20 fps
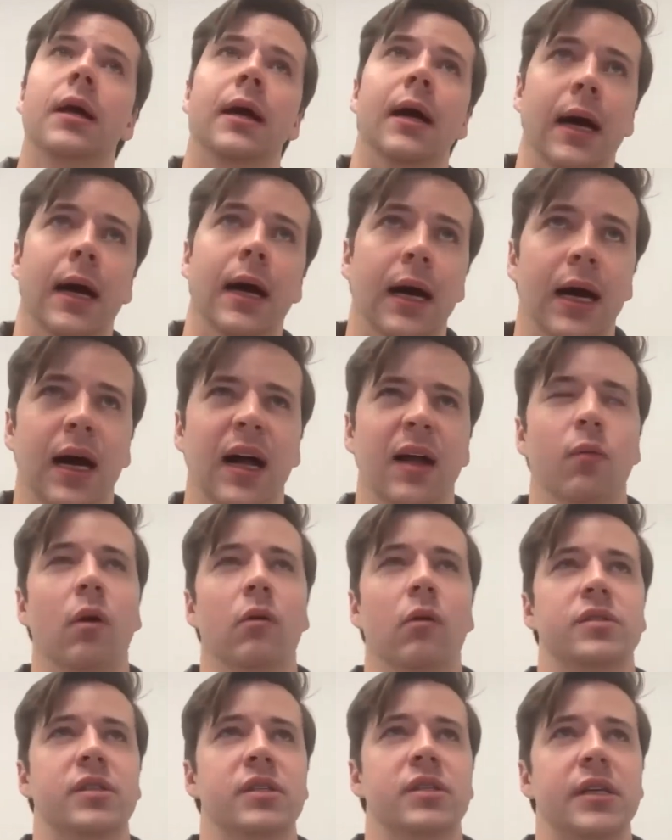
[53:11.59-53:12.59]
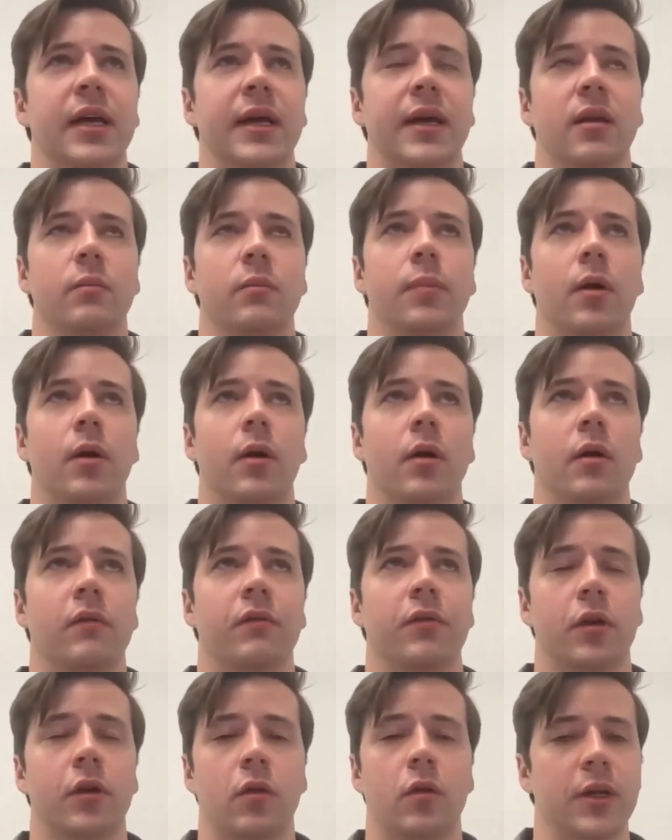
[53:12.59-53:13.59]
Uh, and what was the second part of
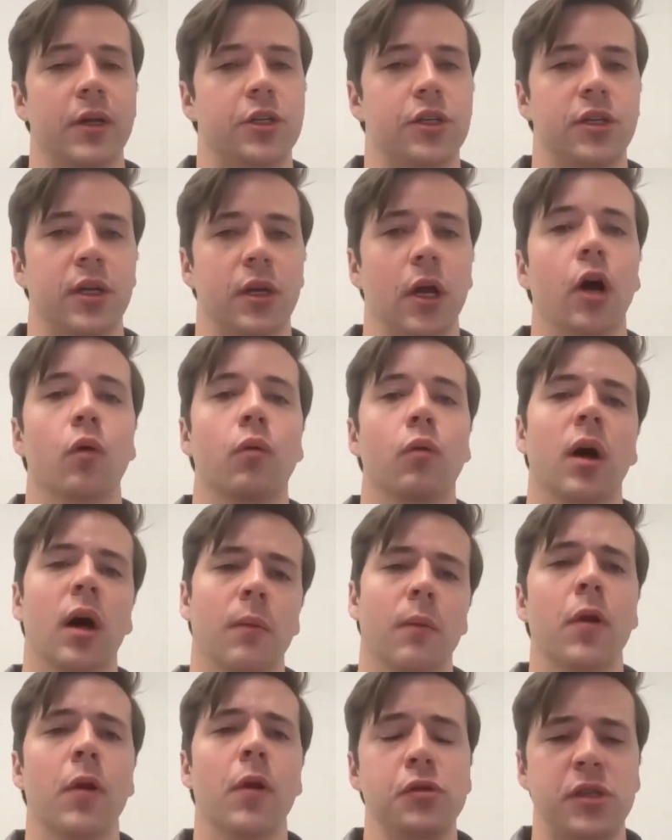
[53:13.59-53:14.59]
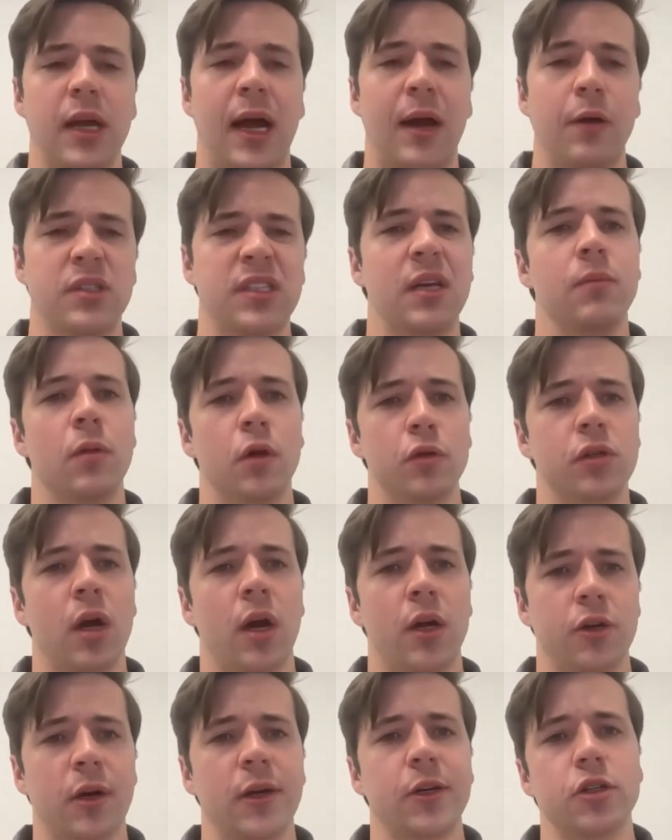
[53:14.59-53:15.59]
the question? Oh, uh, most I would say most
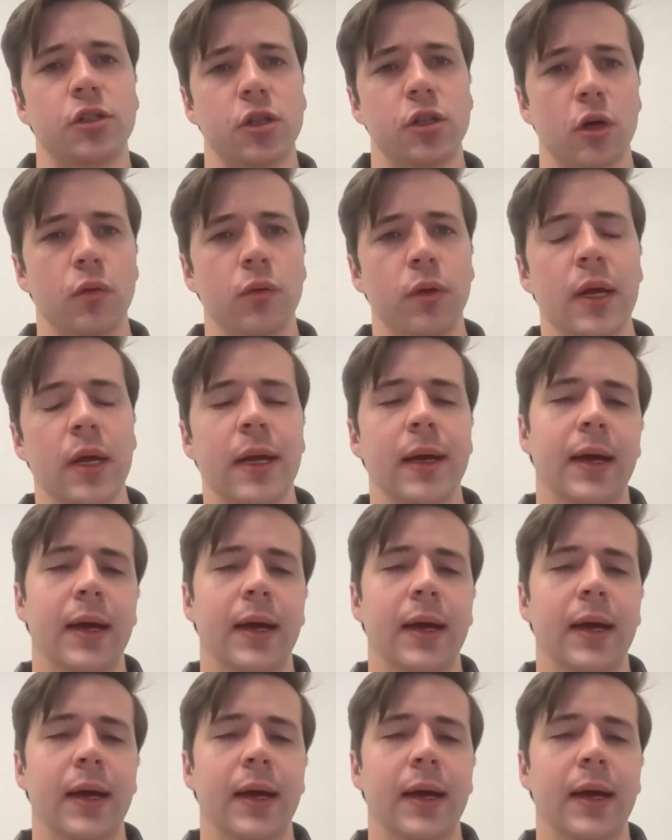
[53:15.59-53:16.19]
contractors own.